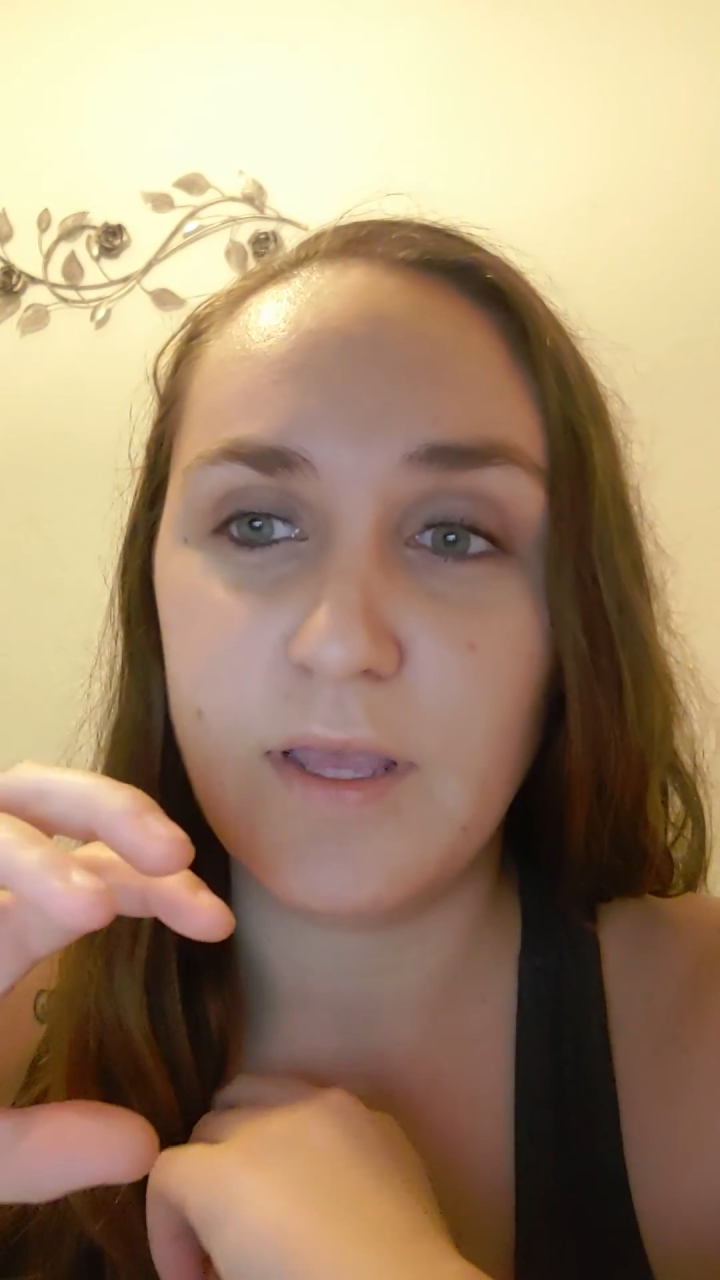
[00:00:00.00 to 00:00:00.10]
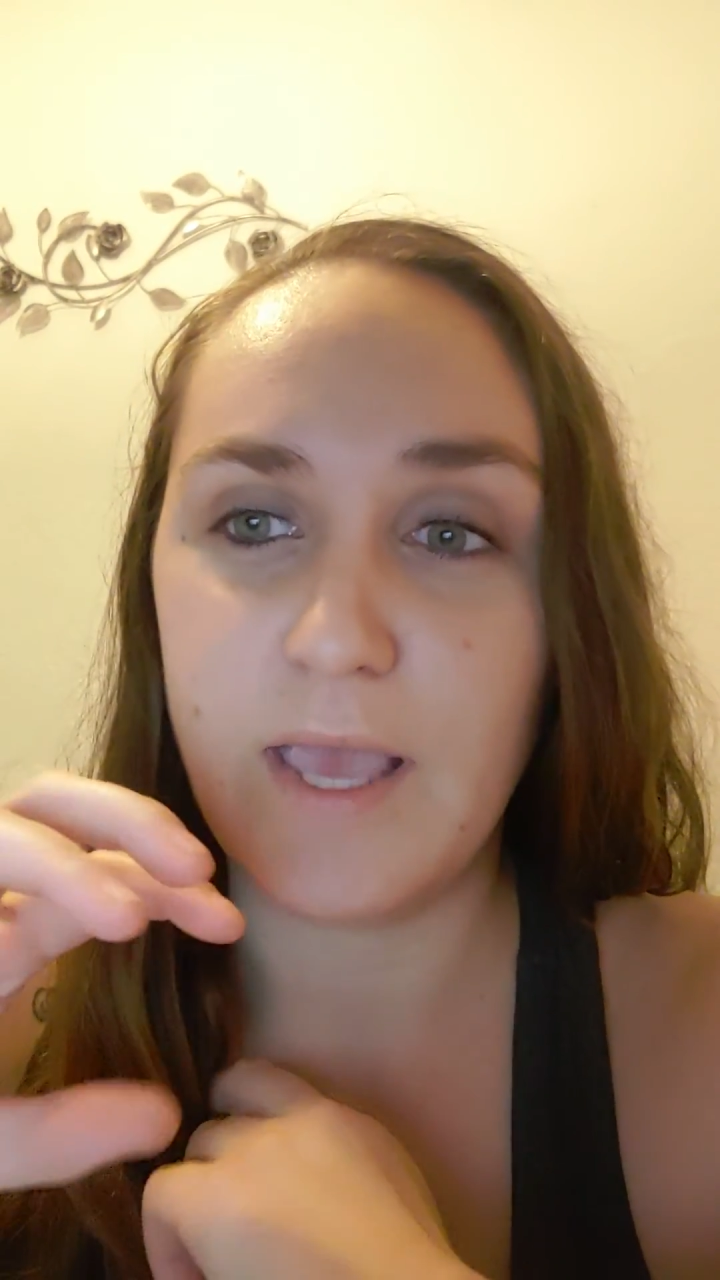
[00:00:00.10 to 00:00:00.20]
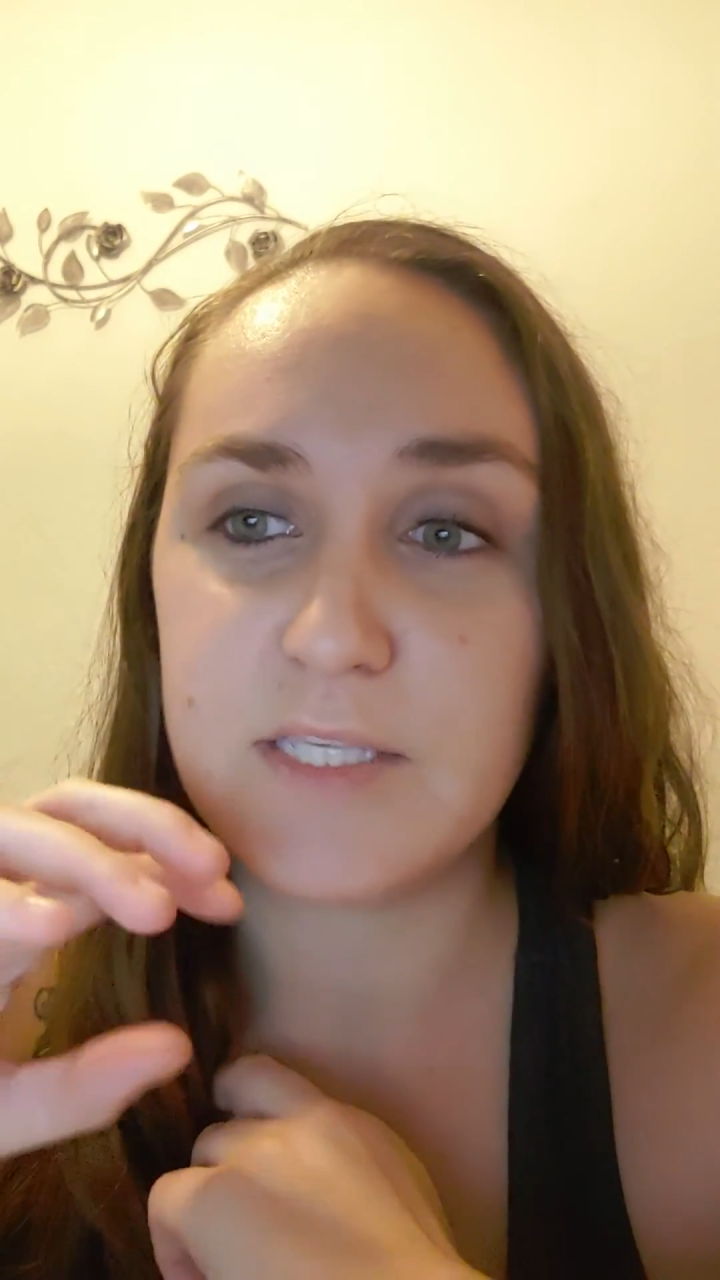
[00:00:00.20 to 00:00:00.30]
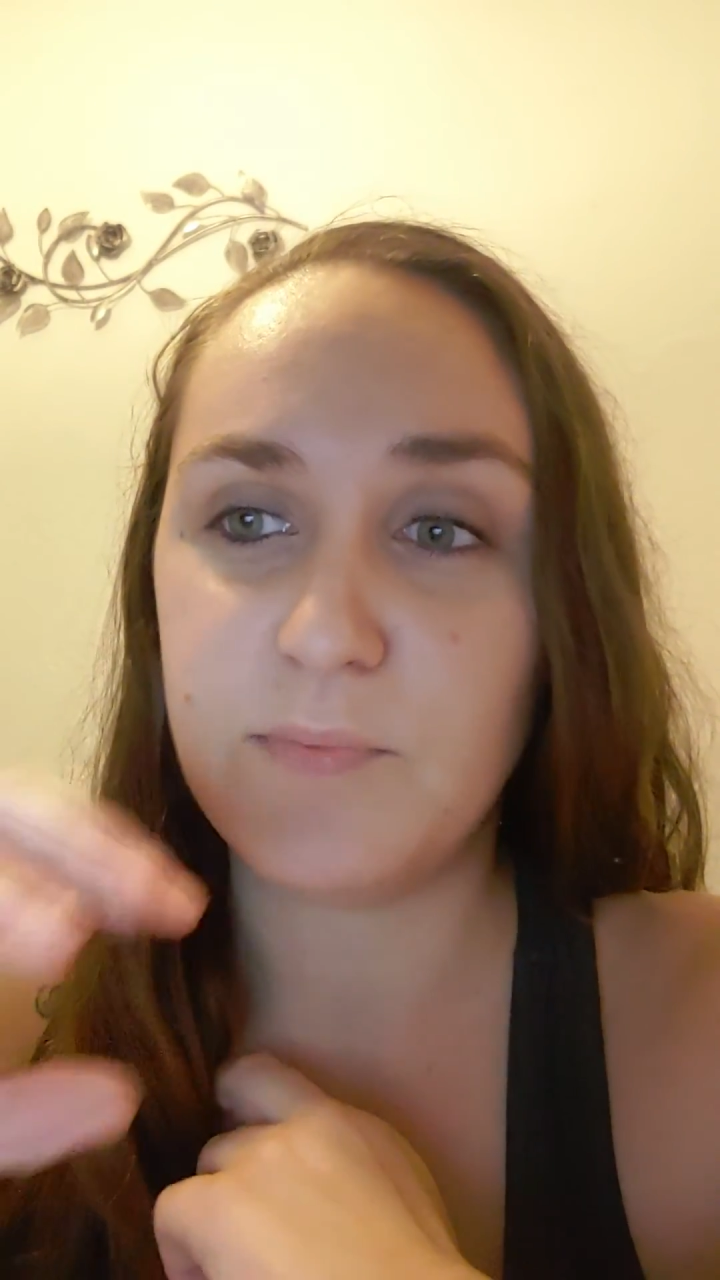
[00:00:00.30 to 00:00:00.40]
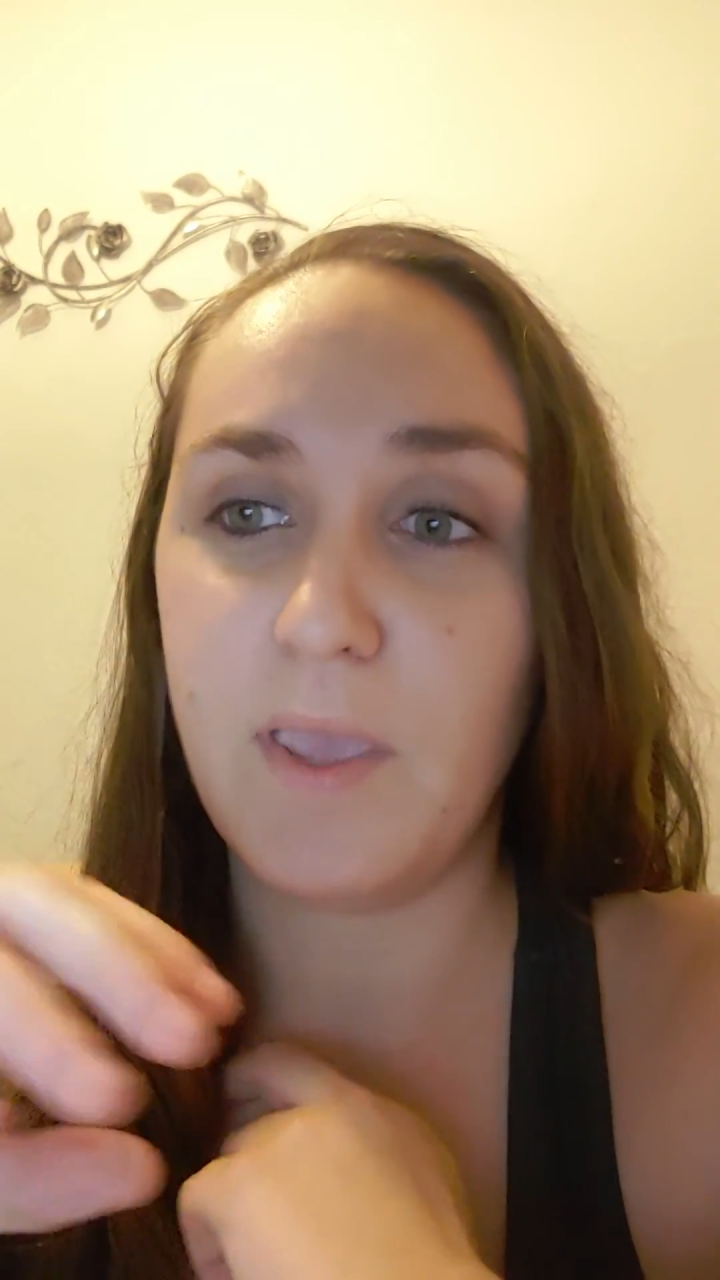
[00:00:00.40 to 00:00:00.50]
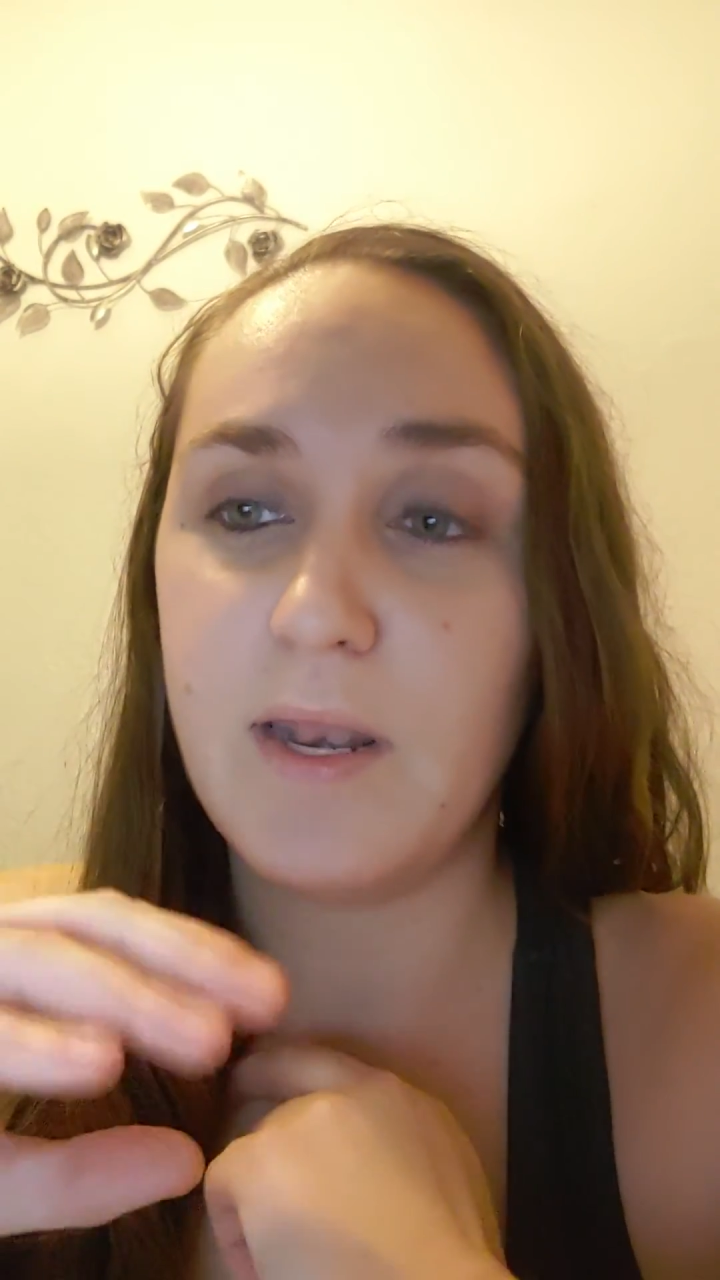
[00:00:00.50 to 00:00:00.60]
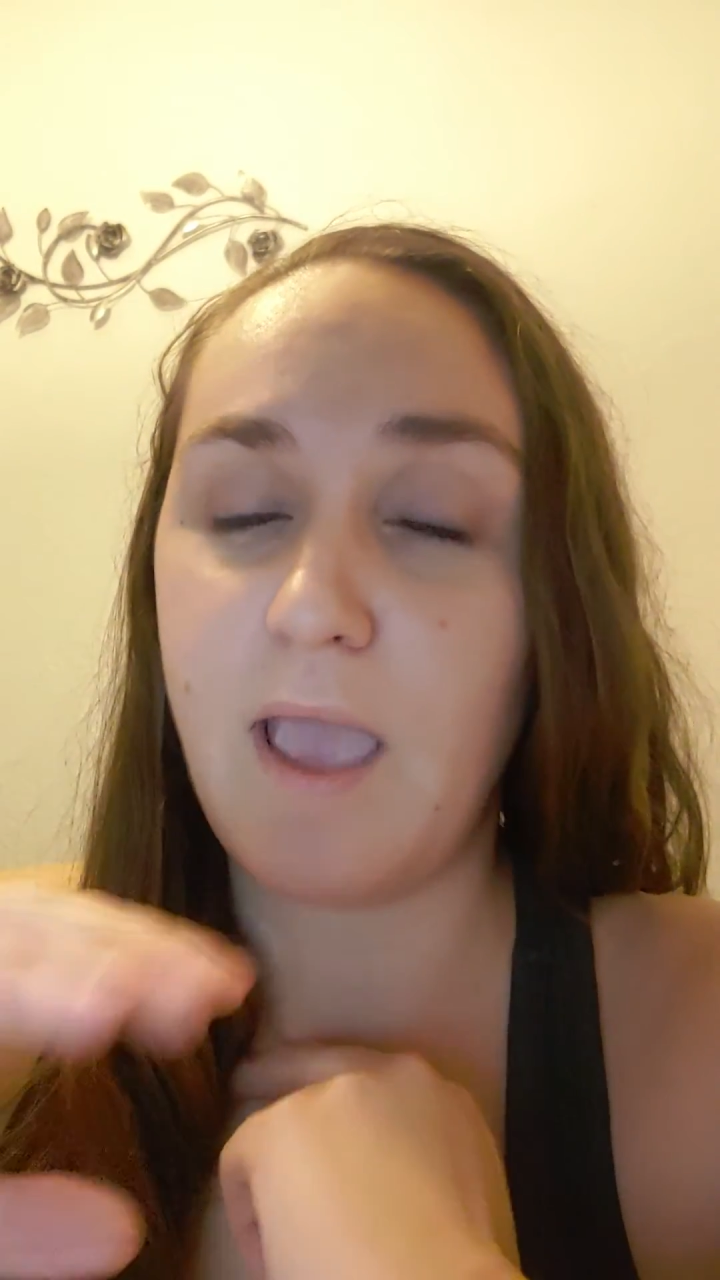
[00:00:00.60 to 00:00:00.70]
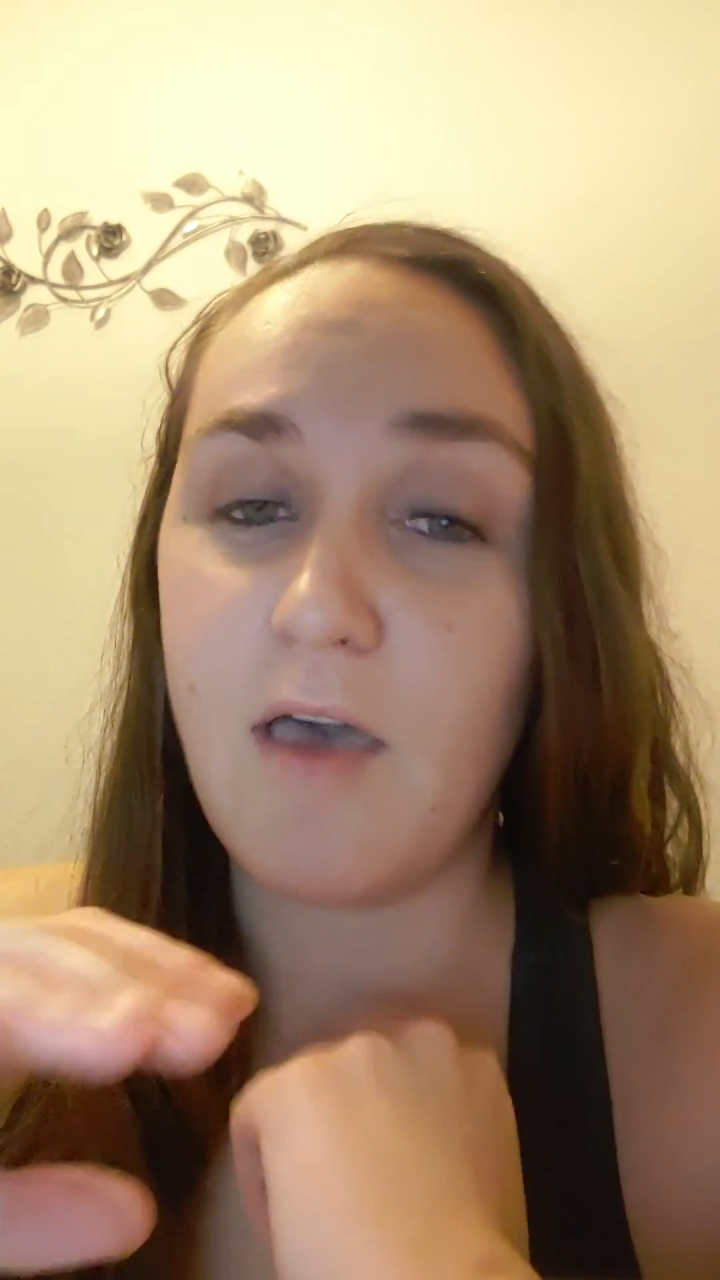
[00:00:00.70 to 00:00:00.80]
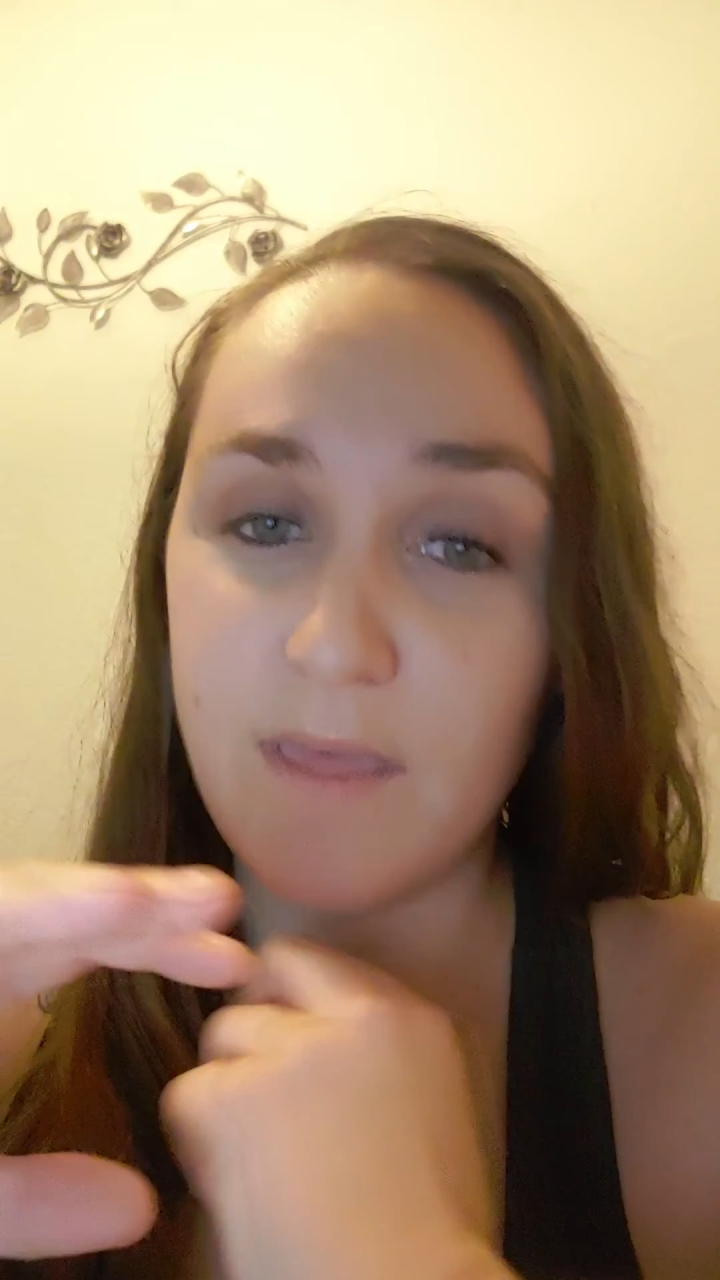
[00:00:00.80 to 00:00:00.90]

explaining how